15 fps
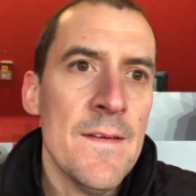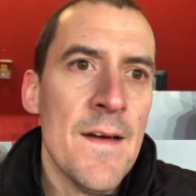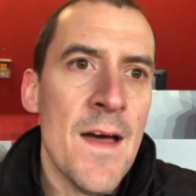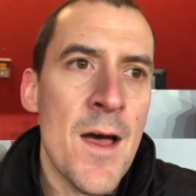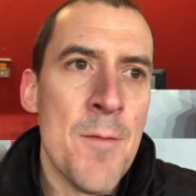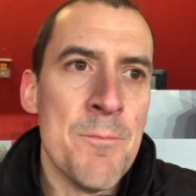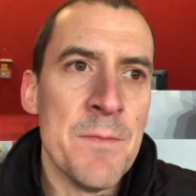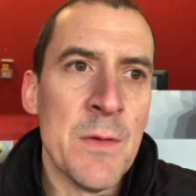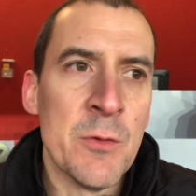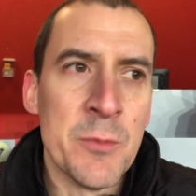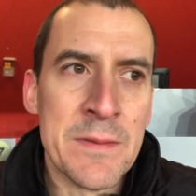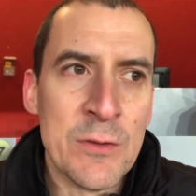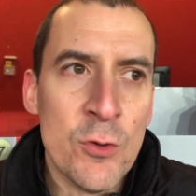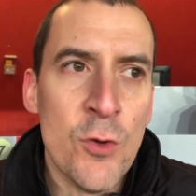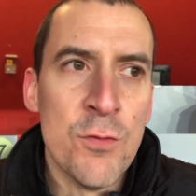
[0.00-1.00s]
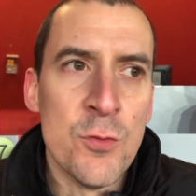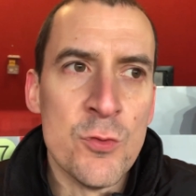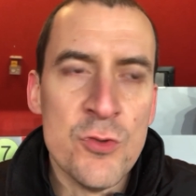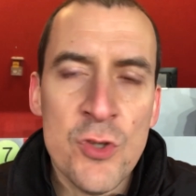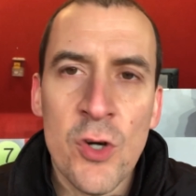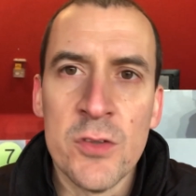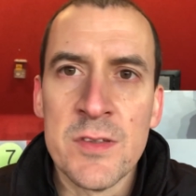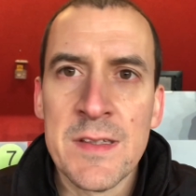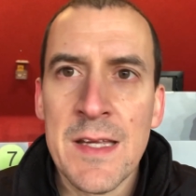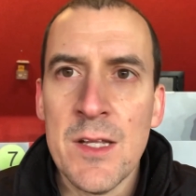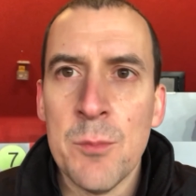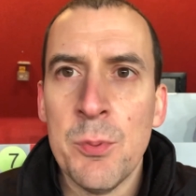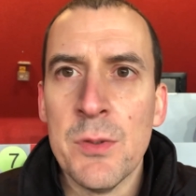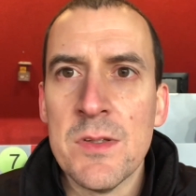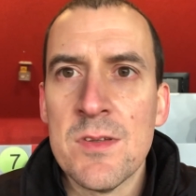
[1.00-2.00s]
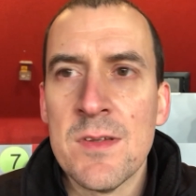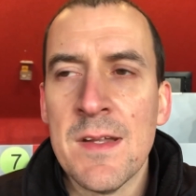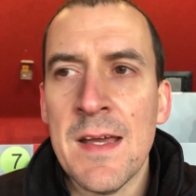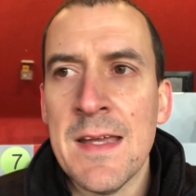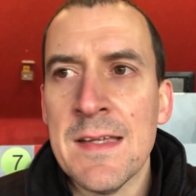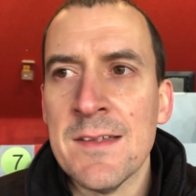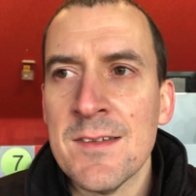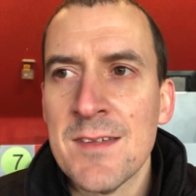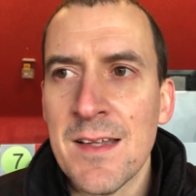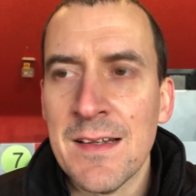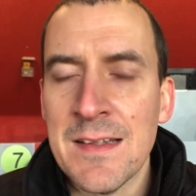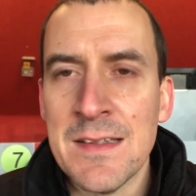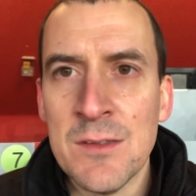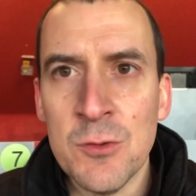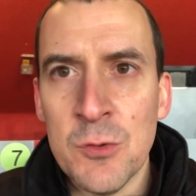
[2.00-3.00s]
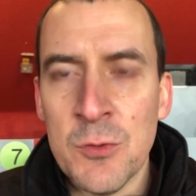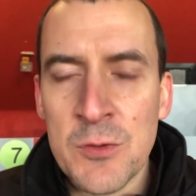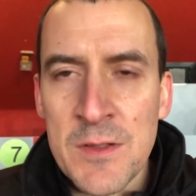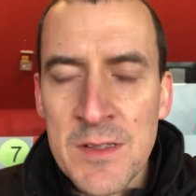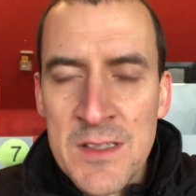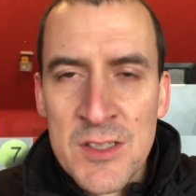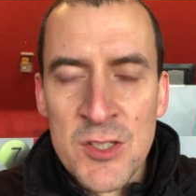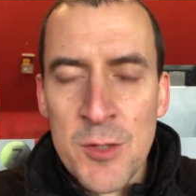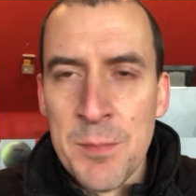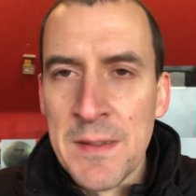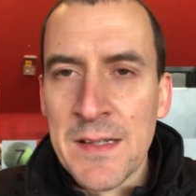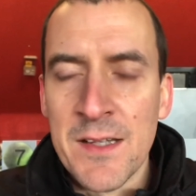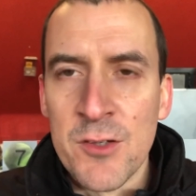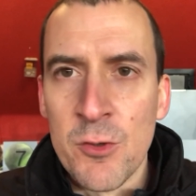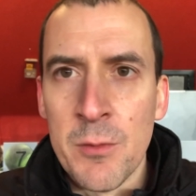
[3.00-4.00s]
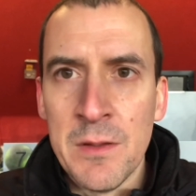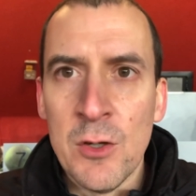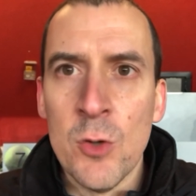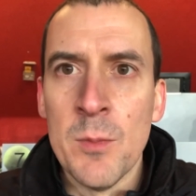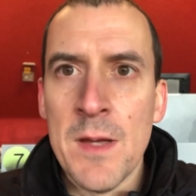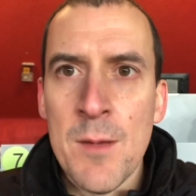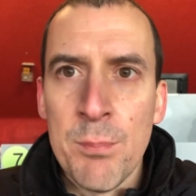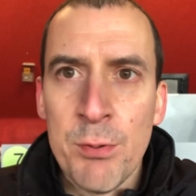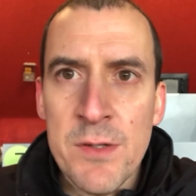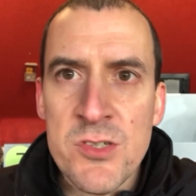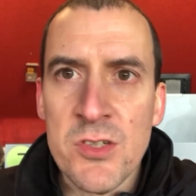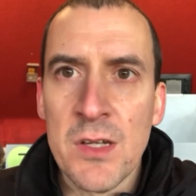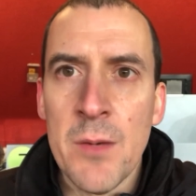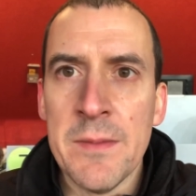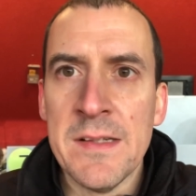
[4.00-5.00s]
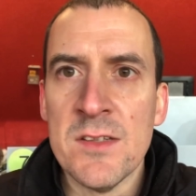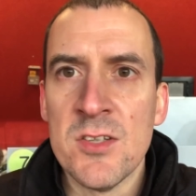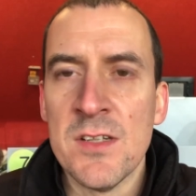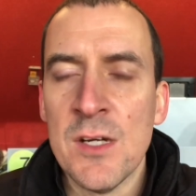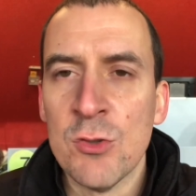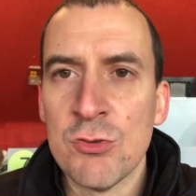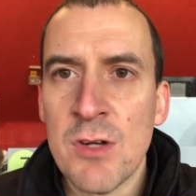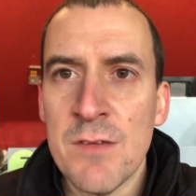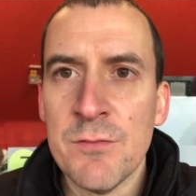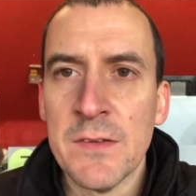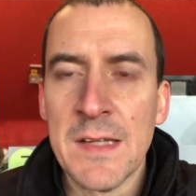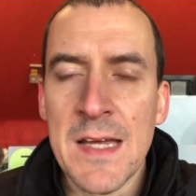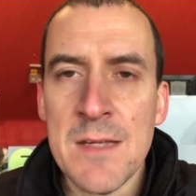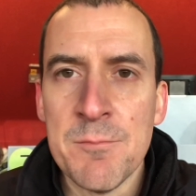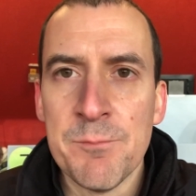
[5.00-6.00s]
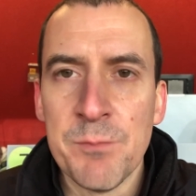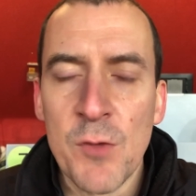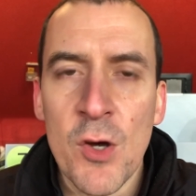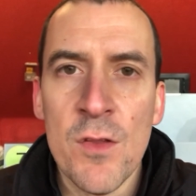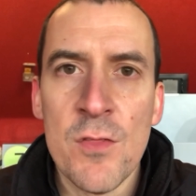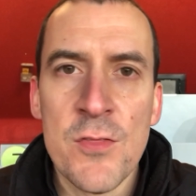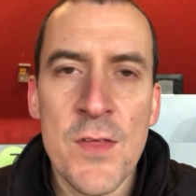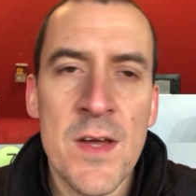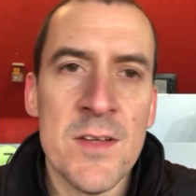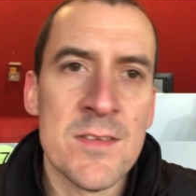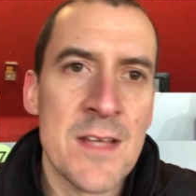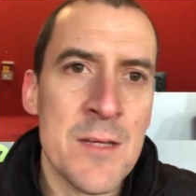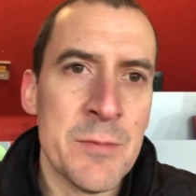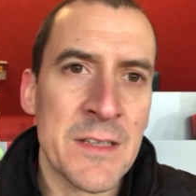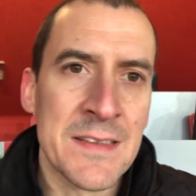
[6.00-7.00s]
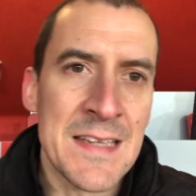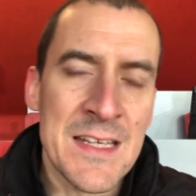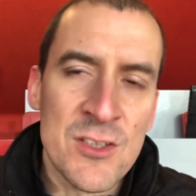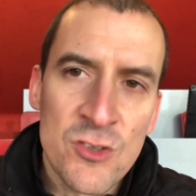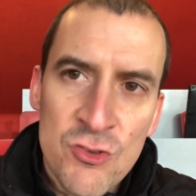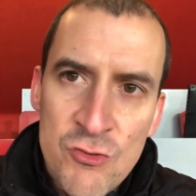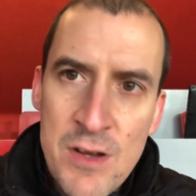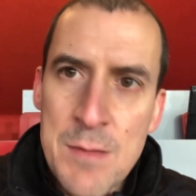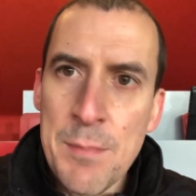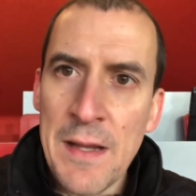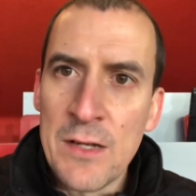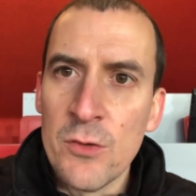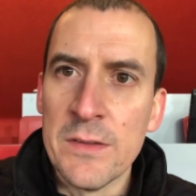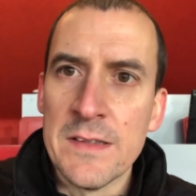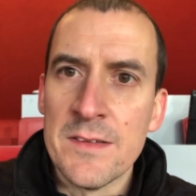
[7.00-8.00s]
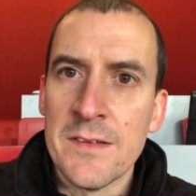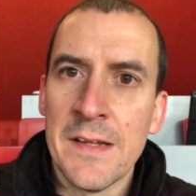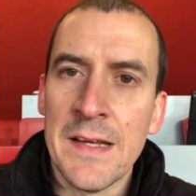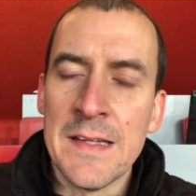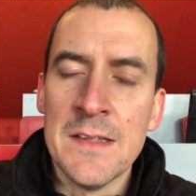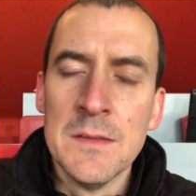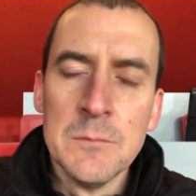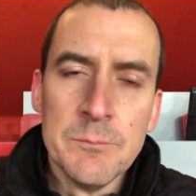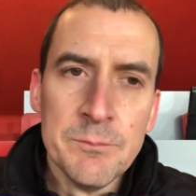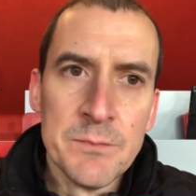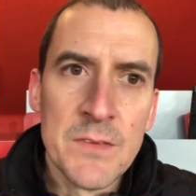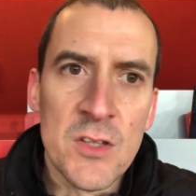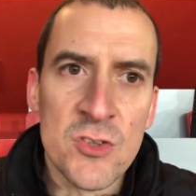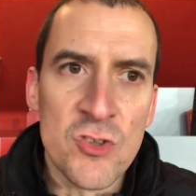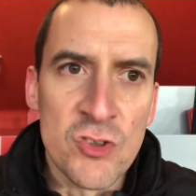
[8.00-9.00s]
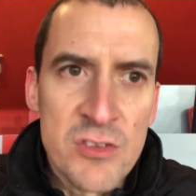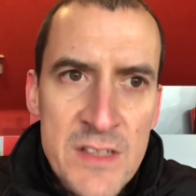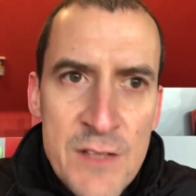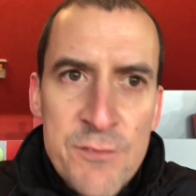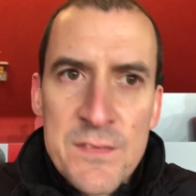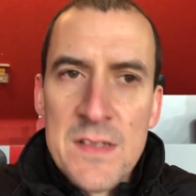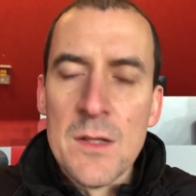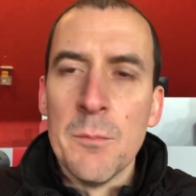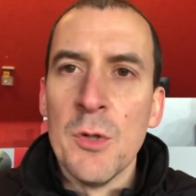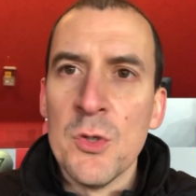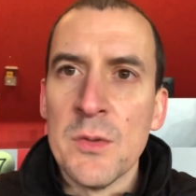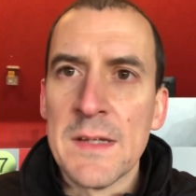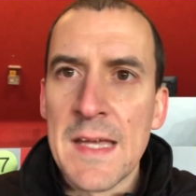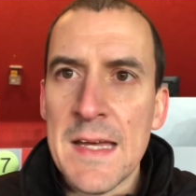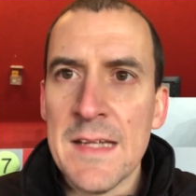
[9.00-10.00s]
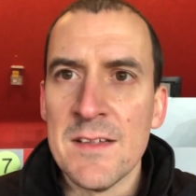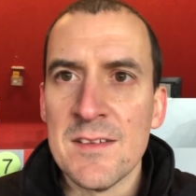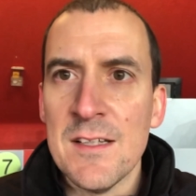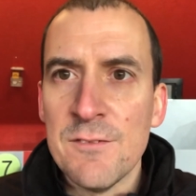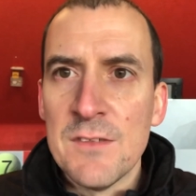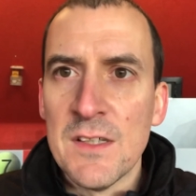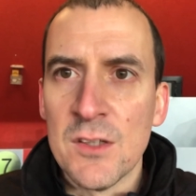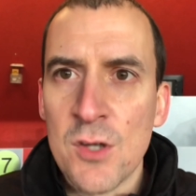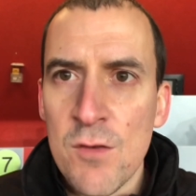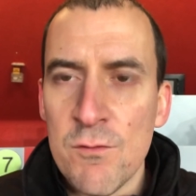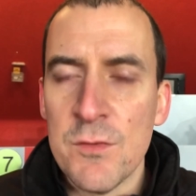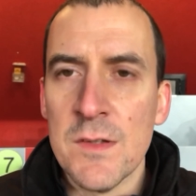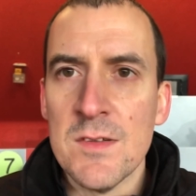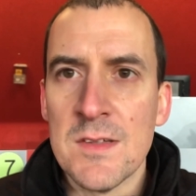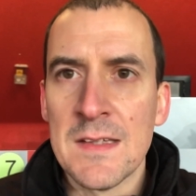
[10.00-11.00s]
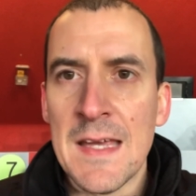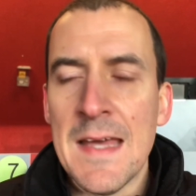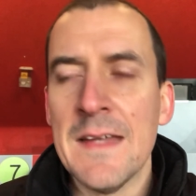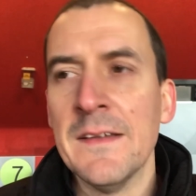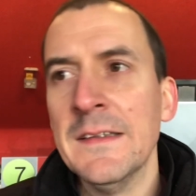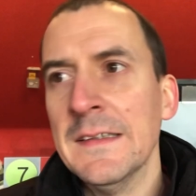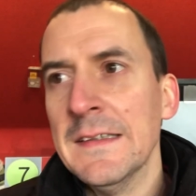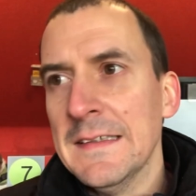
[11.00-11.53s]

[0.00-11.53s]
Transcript: It would have been awful not to get the points today, and suddenly you could have been under a little bit of pressure going into the Old Trafford game on Thursday. But getting straight back on it today has just lifted the mood again. It's lifted the confidence again.